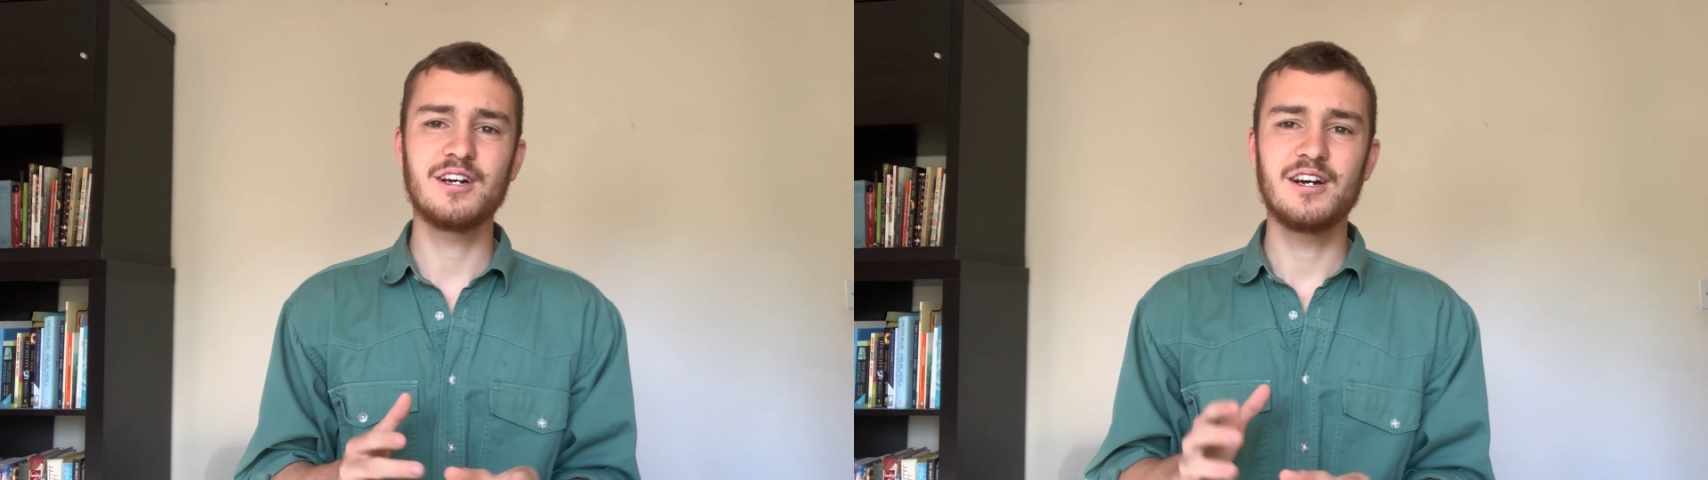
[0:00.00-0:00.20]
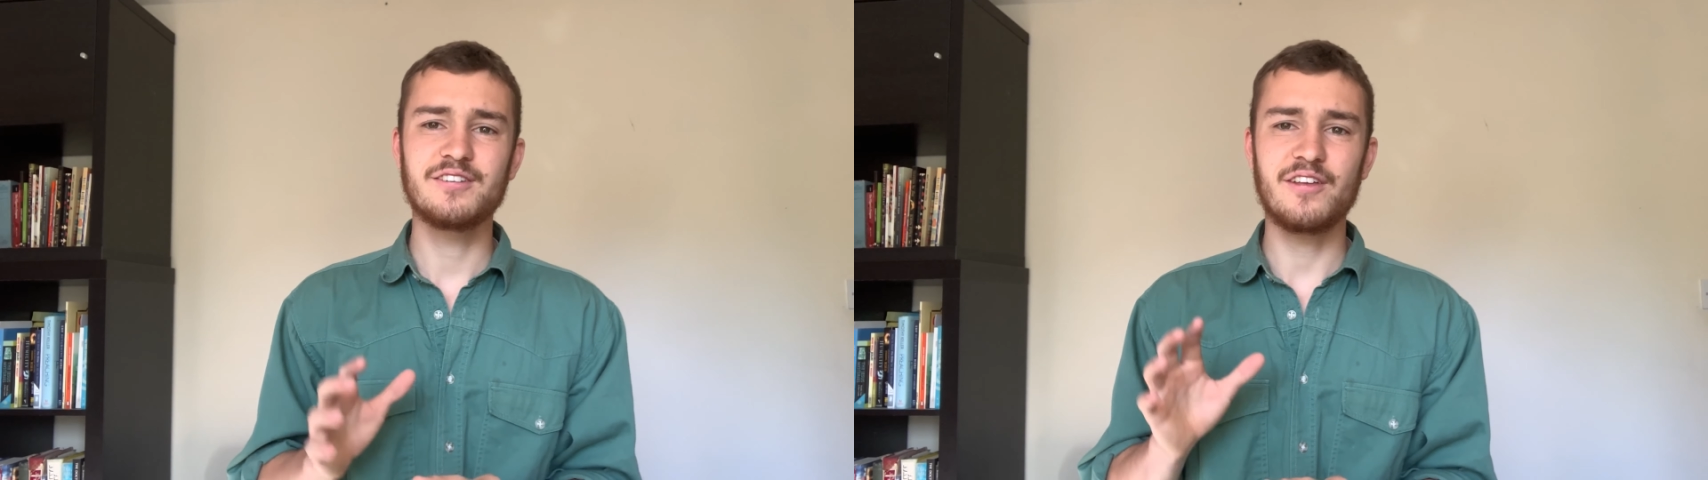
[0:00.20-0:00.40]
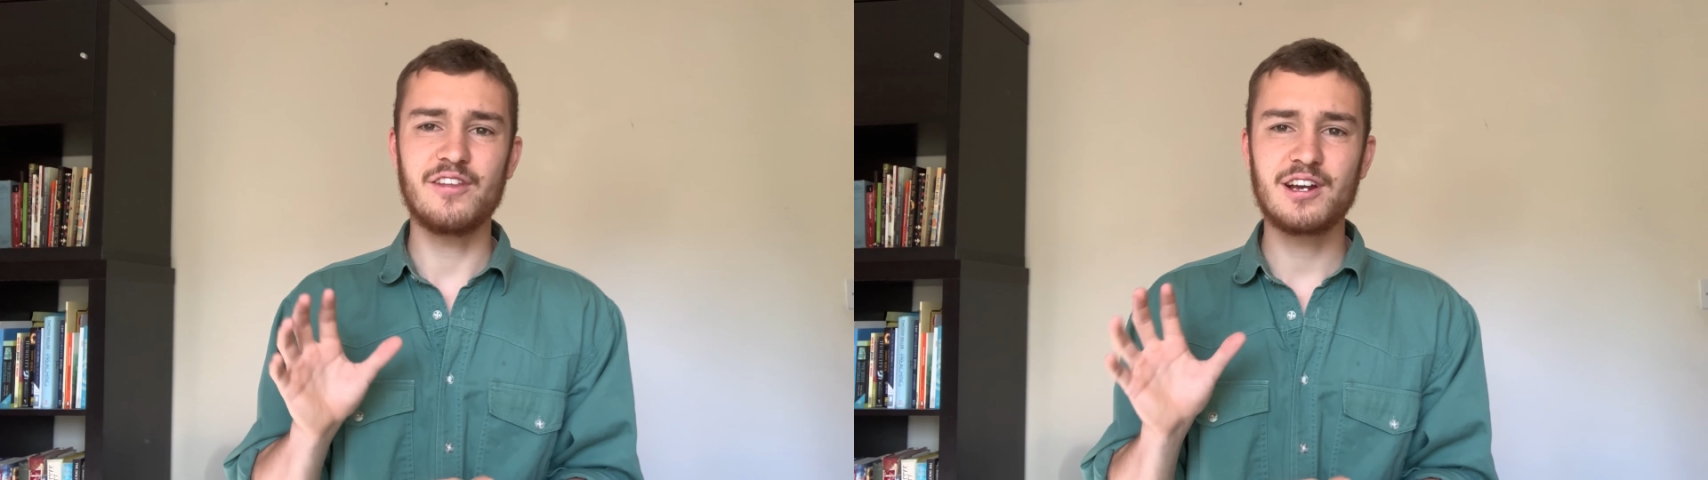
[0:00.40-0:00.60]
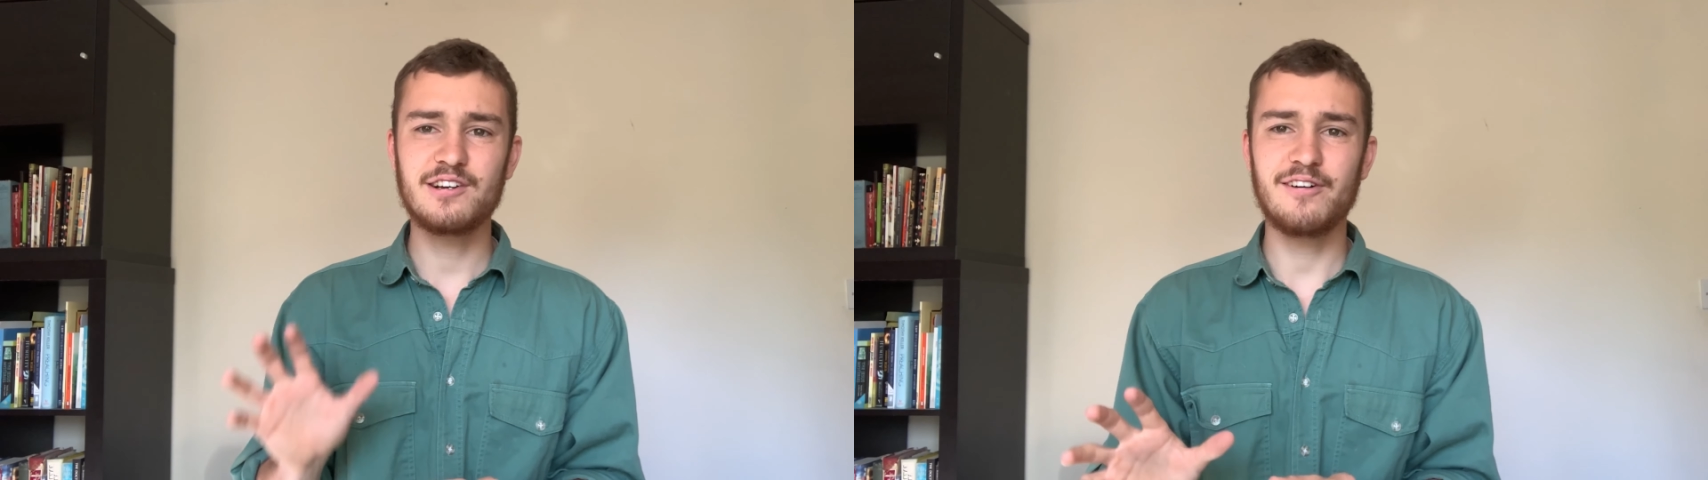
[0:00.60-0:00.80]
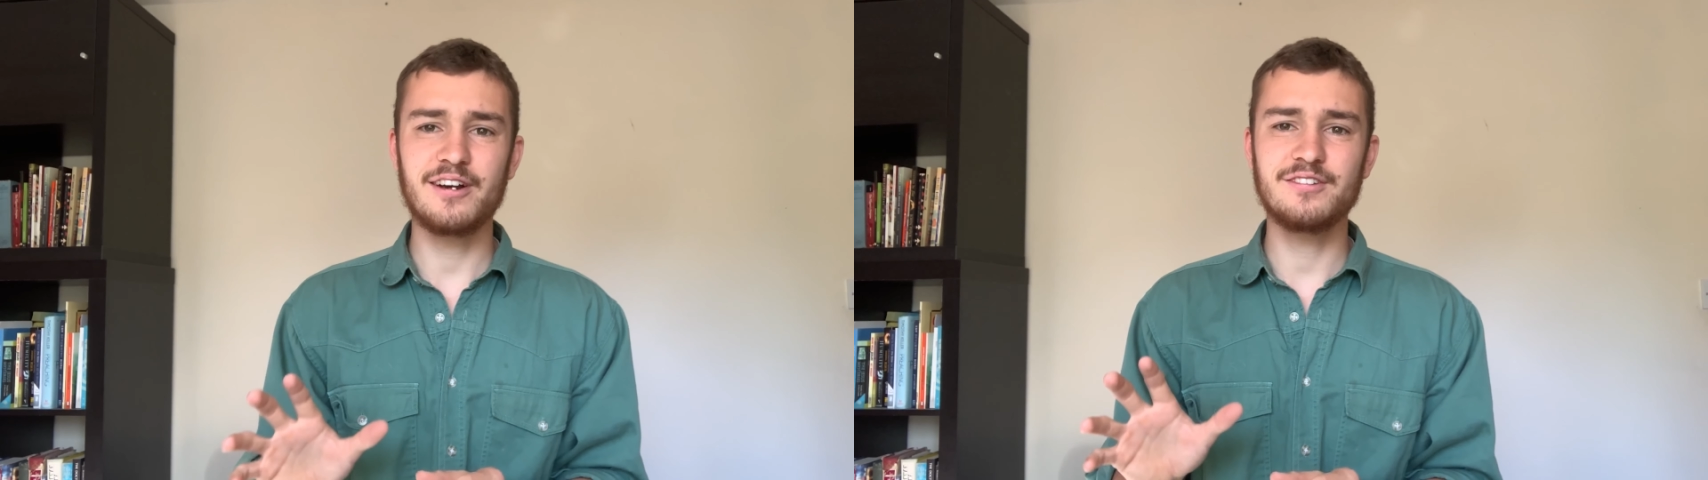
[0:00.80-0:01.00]
than the
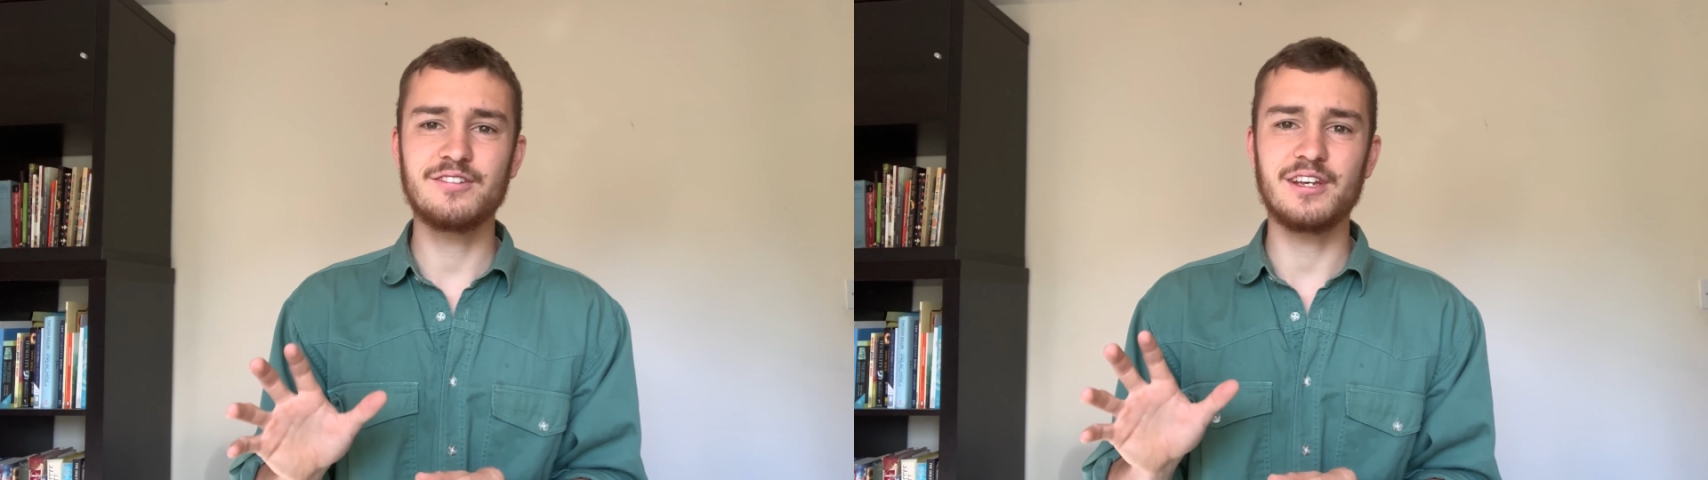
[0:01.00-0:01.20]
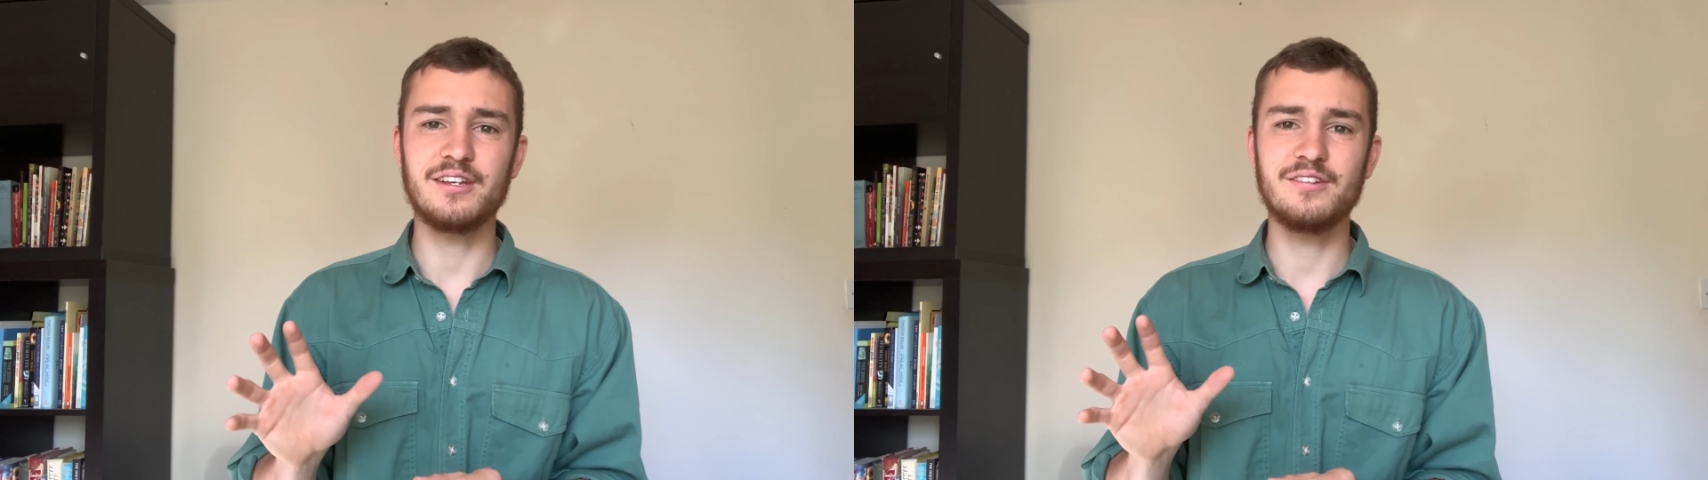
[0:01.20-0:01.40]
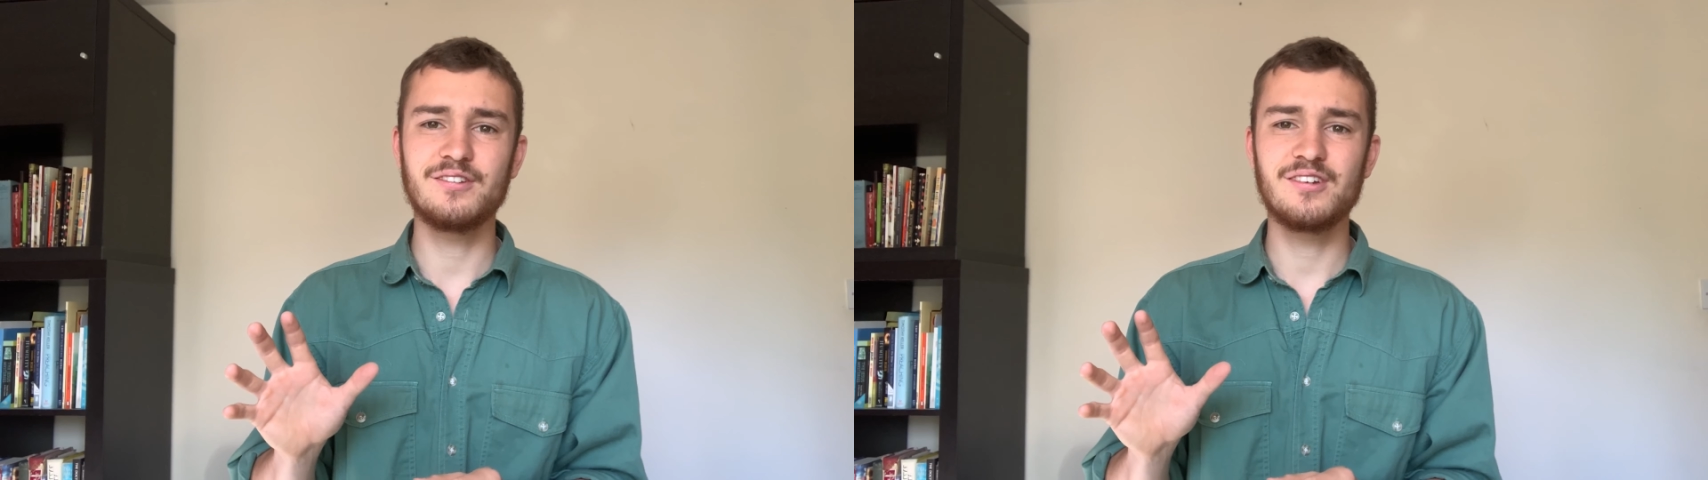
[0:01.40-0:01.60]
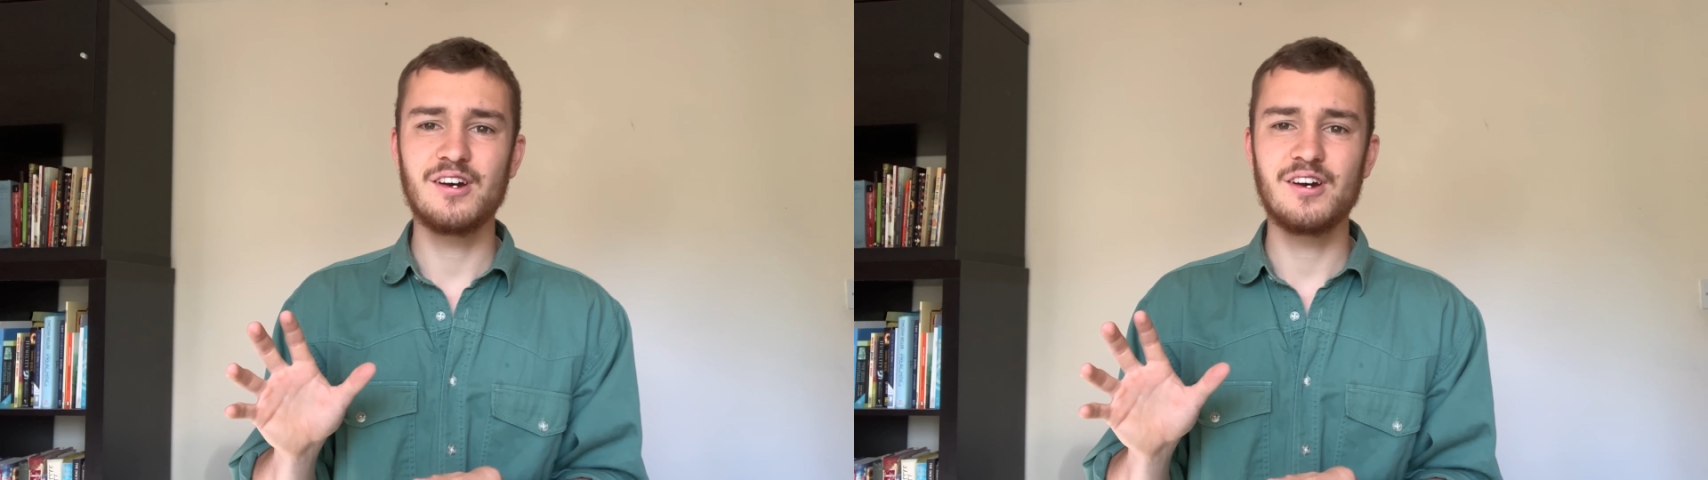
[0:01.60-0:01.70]
crises